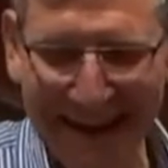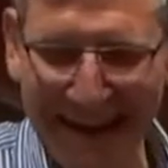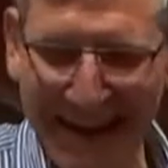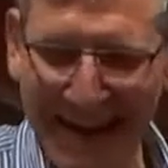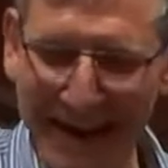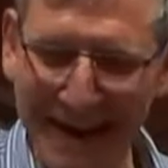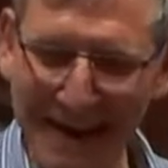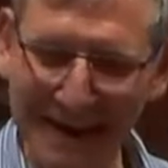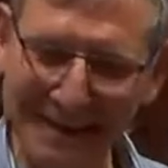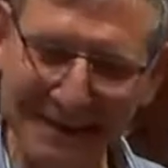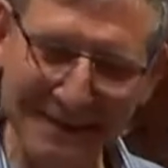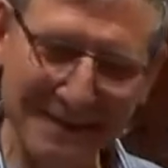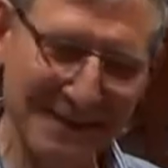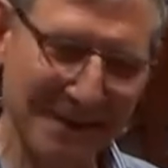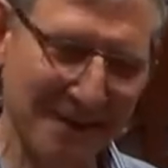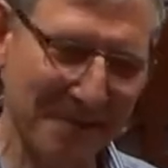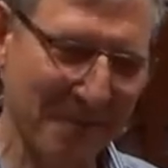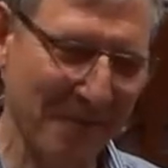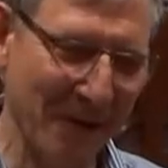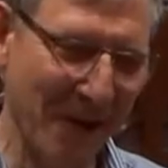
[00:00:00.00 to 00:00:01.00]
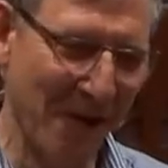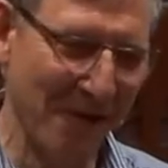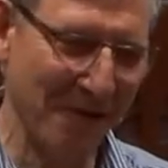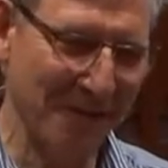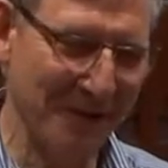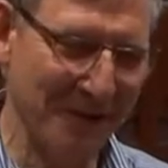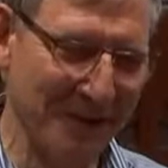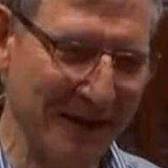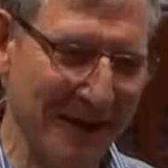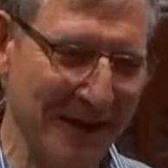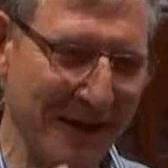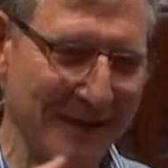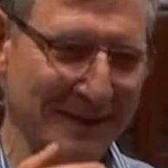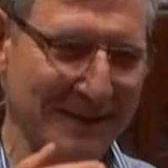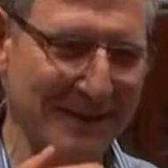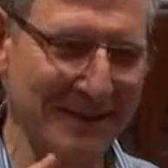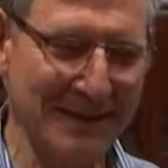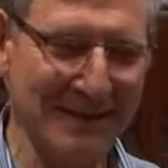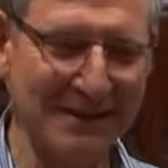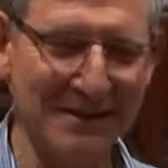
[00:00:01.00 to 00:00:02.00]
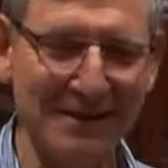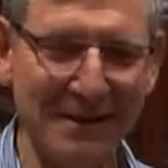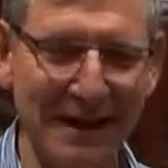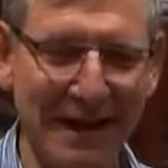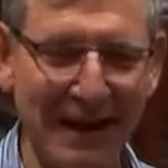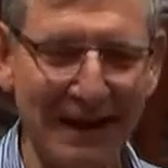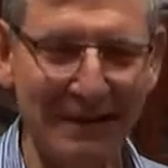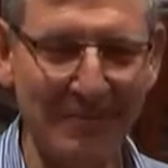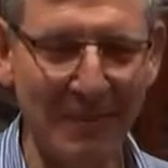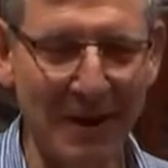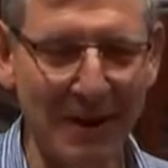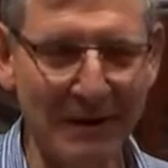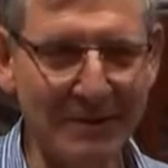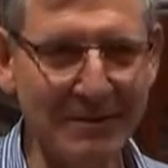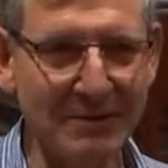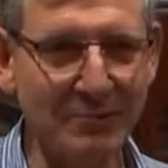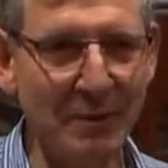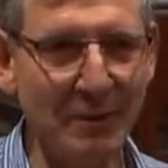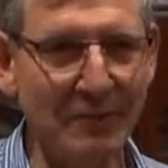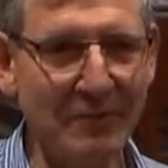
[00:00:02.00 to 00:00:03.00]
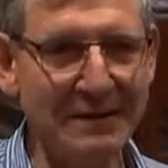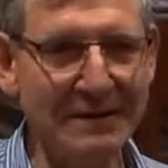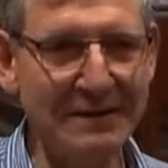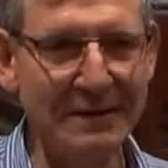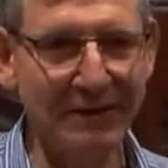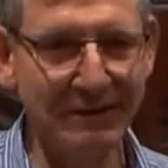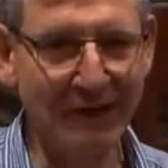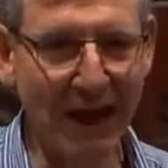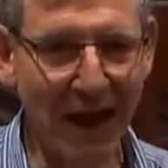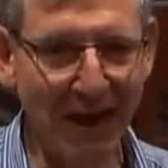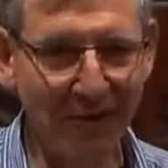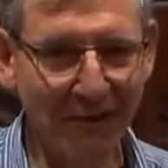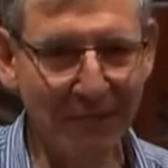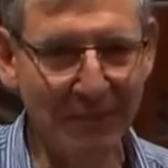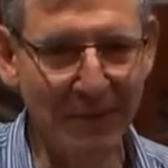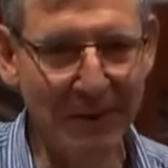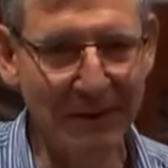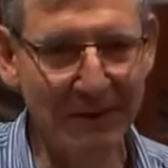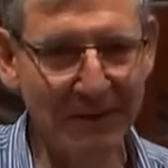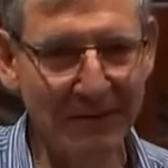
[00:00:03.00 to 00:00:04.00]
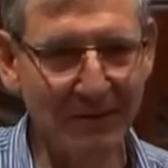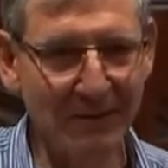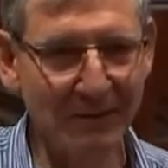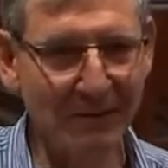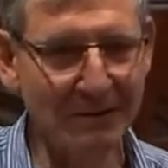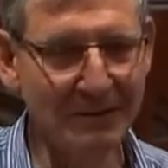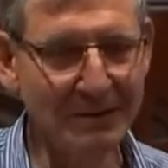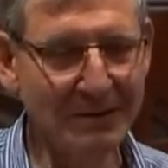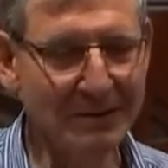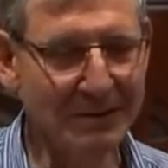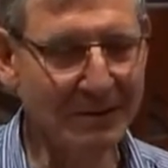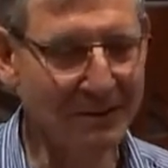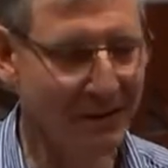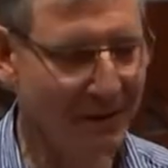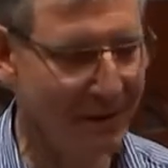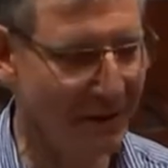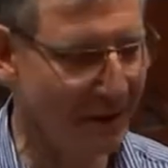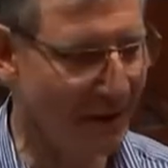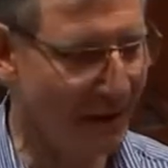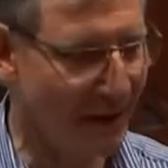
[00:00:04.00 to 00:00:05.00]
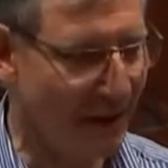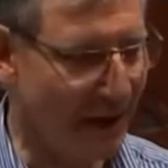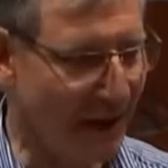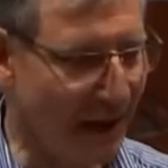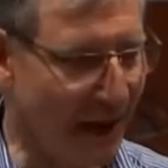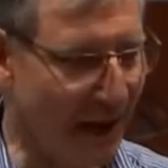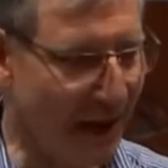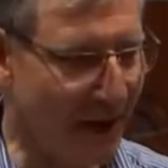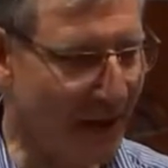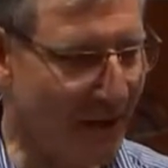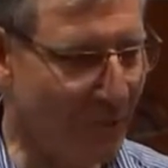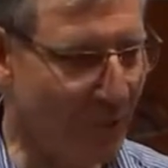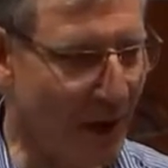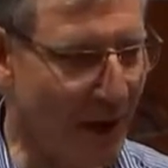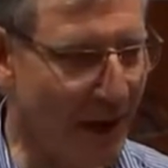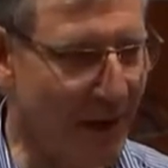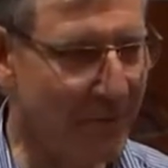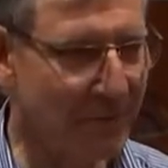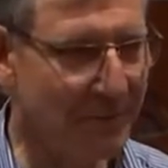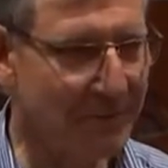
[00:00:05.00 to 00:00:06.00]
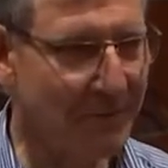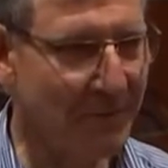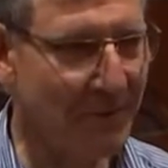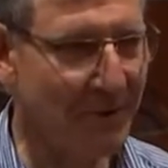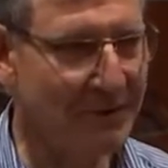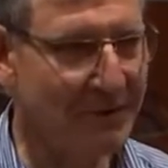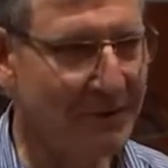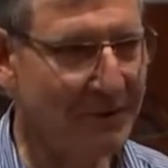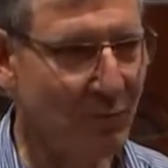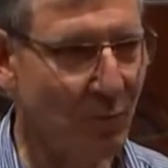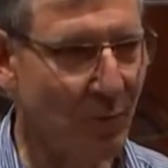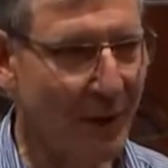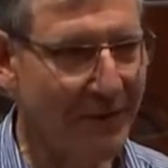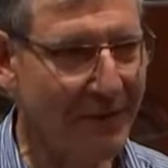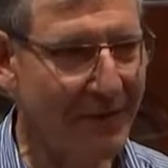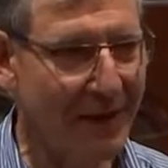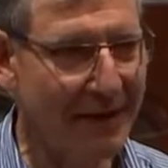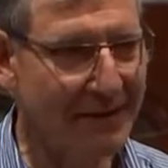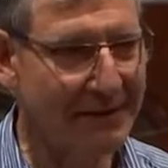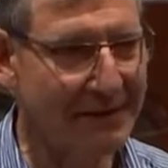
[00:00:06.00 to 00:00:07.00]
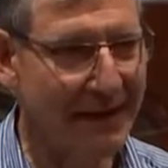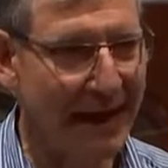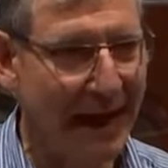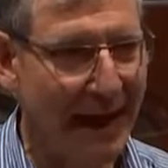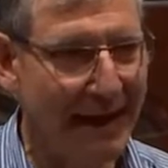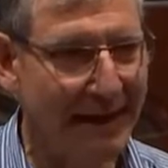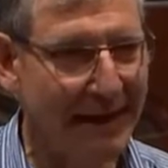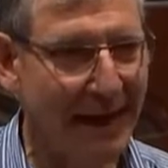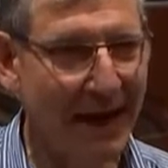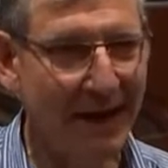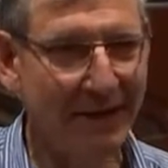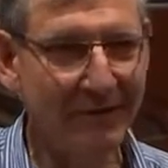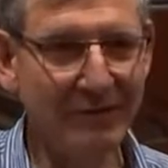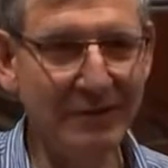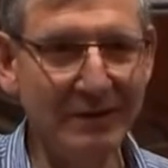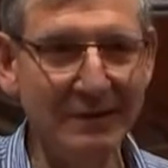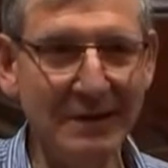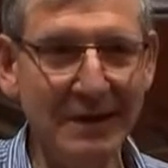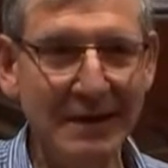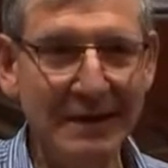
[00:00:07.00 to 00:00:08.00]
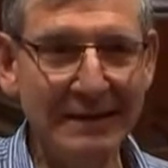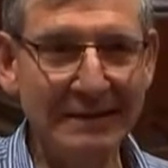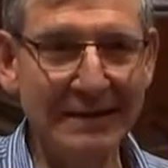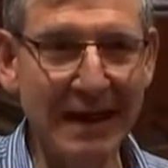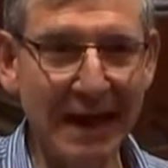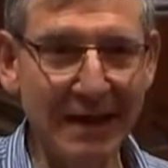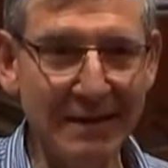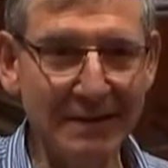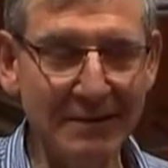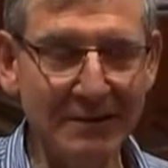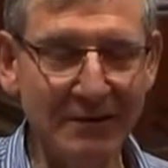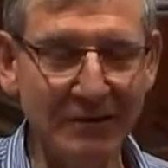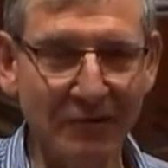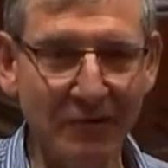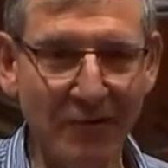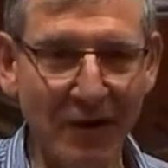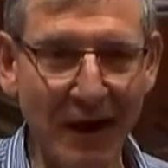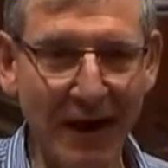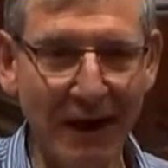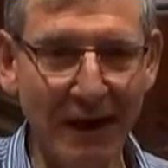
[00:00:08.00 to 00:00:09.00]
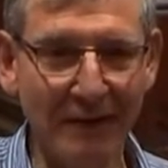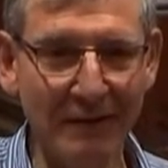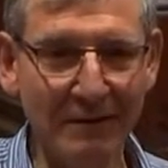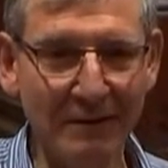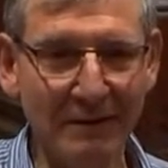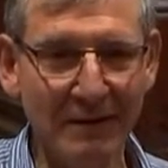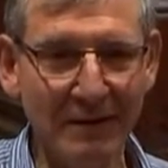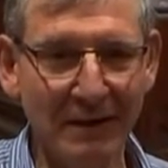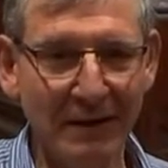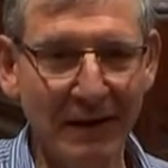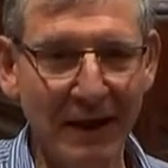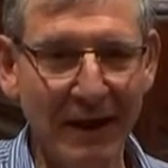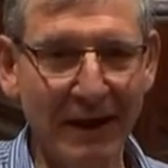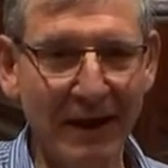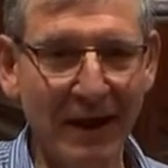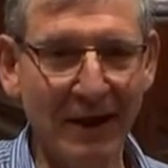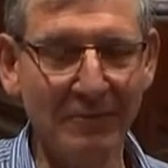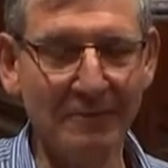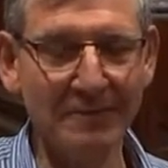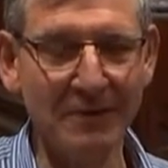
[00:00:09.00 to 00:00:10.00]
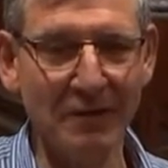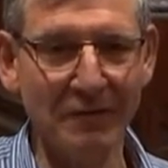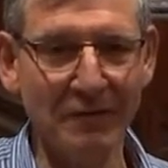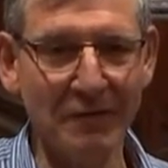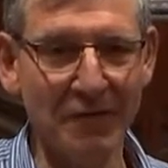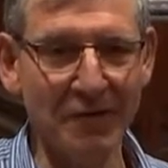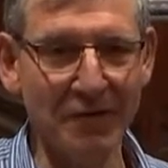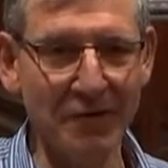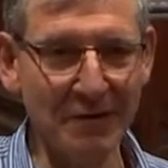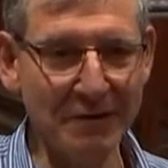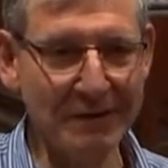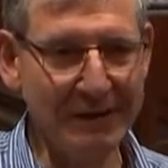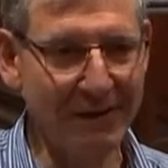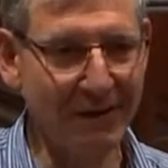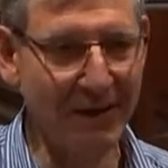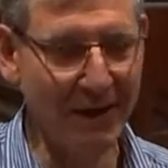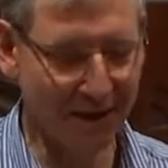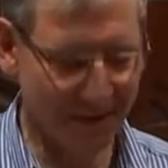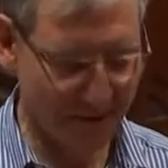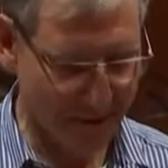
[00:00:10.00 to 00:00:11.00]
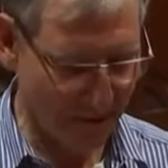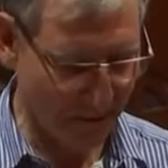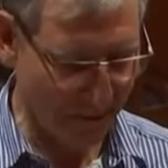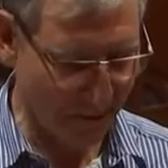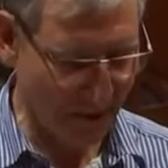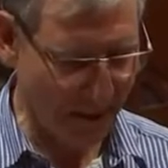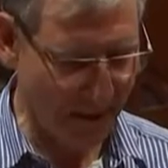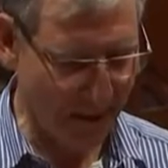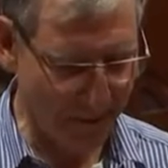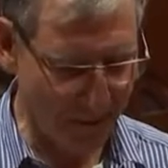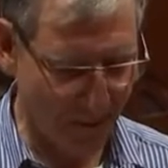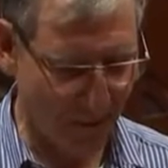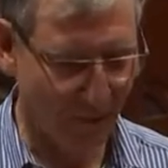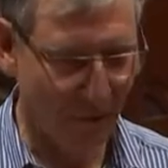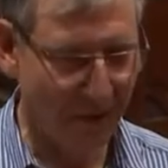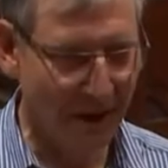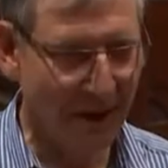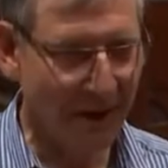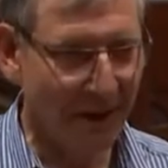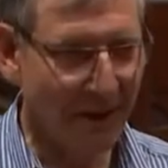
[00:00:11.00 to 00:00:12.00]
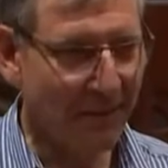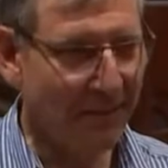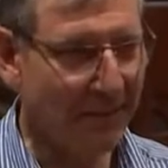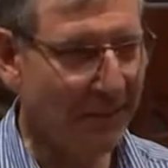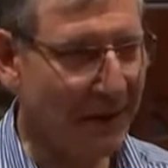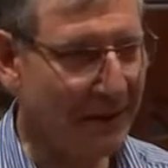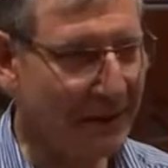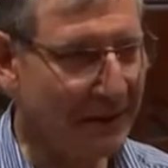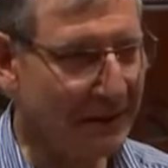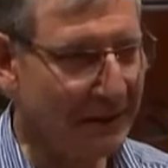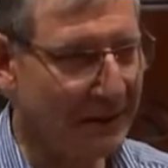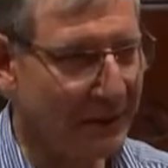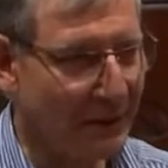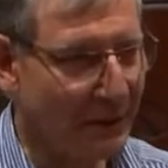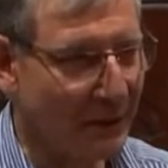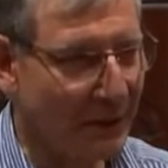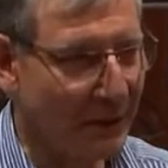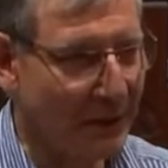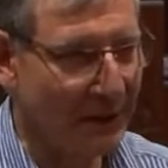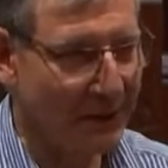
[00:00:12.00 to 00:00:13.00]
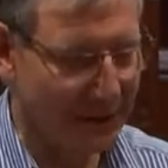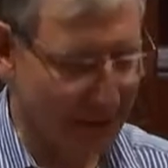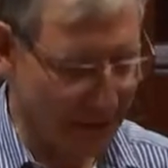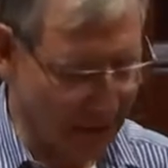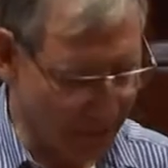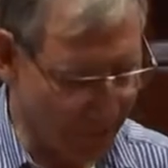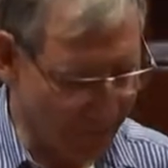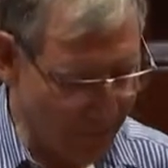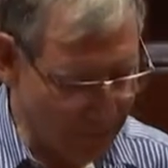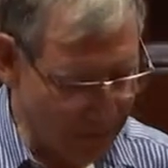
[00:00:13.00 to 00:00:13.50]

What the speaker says: And over the next 6 to 8 months, we received $500,000 and were able to purchase 1,800 tonnes of grain and helped over 30,000 people. But the